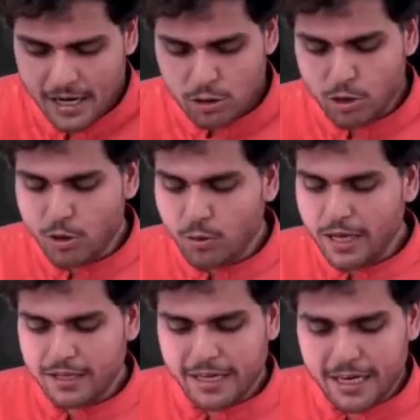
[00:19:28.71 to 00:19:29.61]
So you can
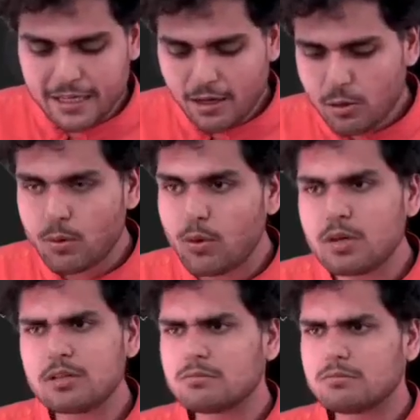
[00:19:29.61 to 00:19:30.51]
create your
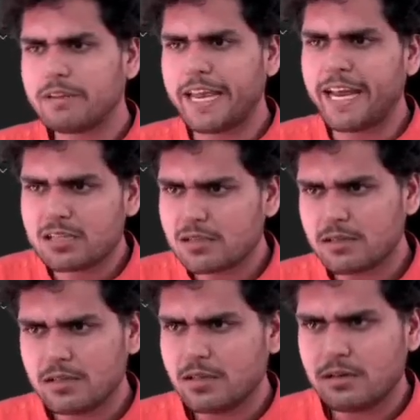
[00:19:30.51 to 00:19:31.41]
own x
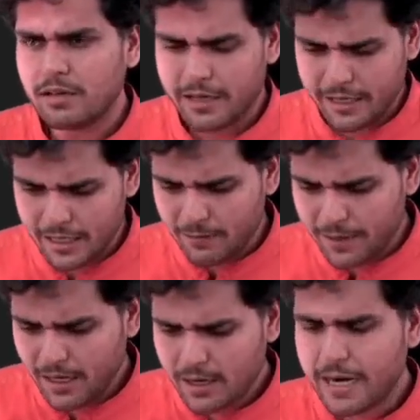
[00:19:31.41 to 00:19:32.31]
in a
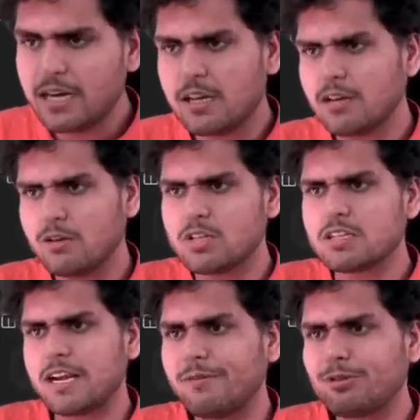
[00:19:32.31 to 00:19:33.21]
way, right? You
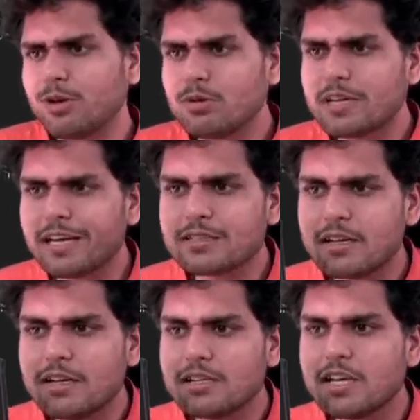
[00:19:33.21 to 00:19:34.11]
just have to use x.
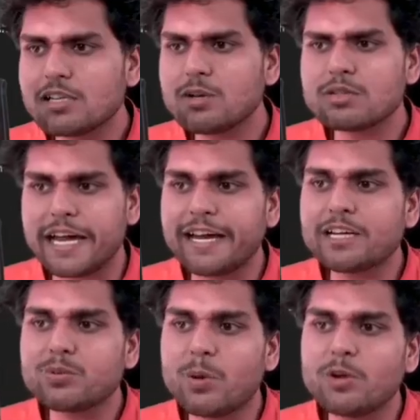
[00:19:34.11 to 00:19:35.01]
Just use x
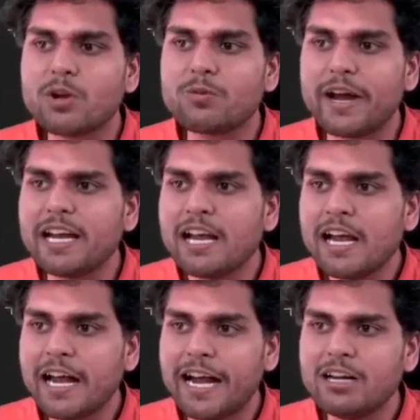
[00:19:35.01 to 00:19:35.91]
from your file
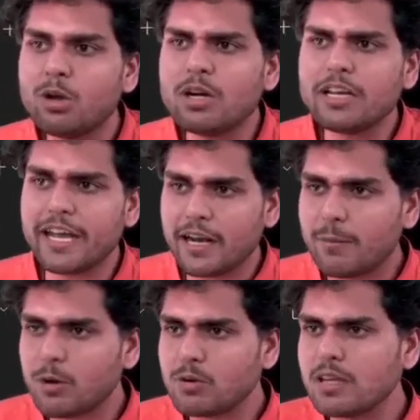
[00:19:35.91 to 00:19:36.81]
and don't care
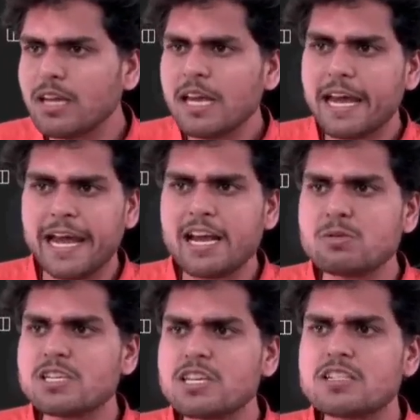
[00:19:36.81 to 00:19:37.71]
about the x
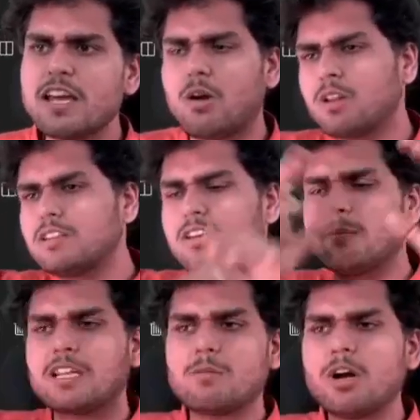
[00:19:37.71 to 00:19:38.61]
which is there on some
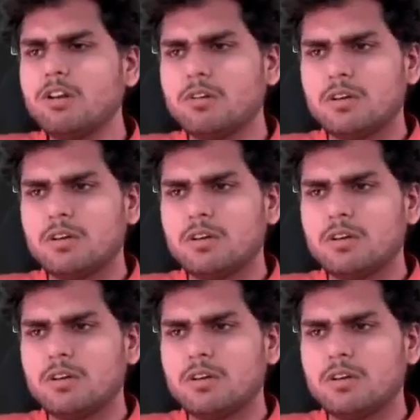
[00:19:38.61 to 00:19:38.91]
other module.